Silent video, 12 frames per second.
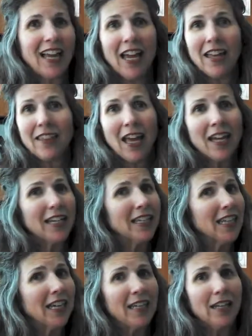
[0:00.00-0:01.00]
And that,
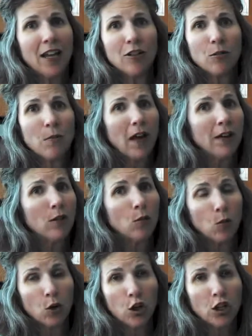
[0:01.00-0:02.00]
again, undermined the
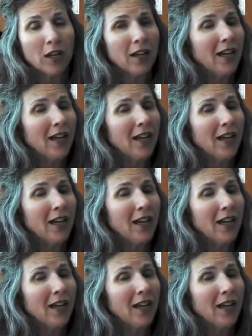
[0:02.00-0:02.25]
work,